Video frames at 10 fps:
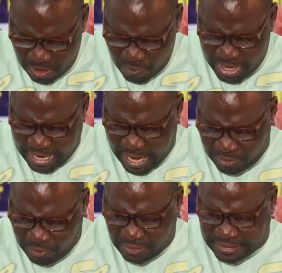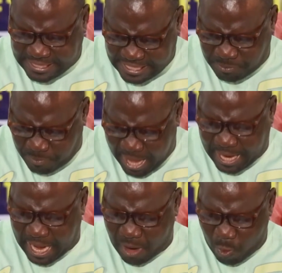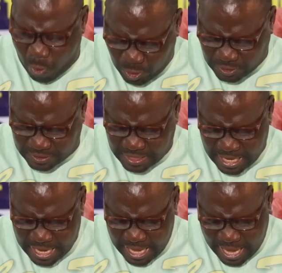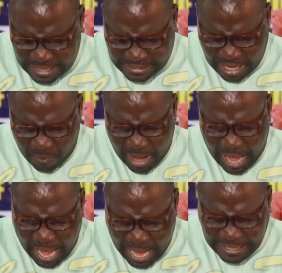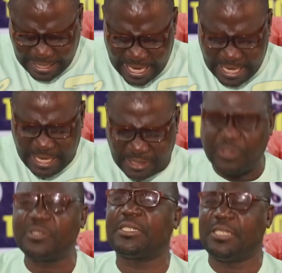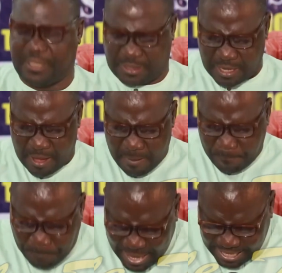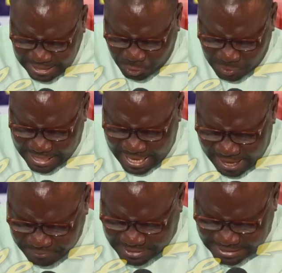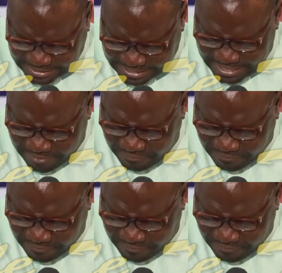we cannot sit back and watch as our hard-earned resources paid to the FCT